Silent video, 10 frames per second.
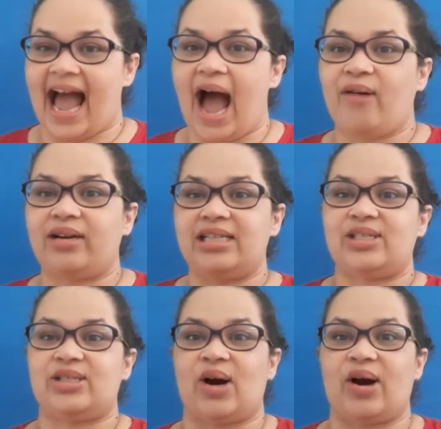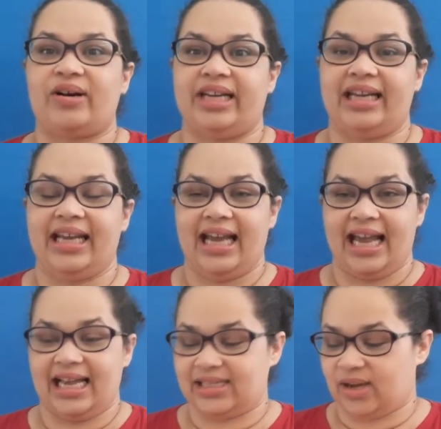our story
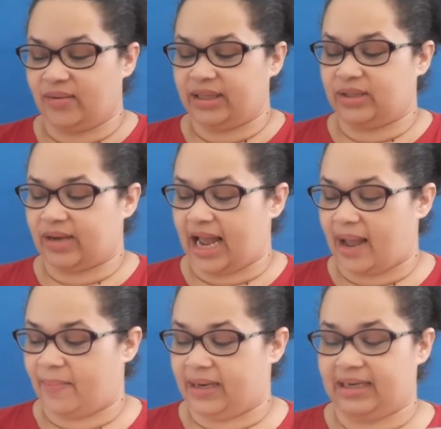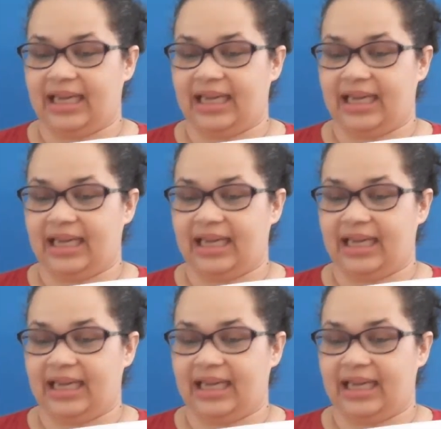is going to happen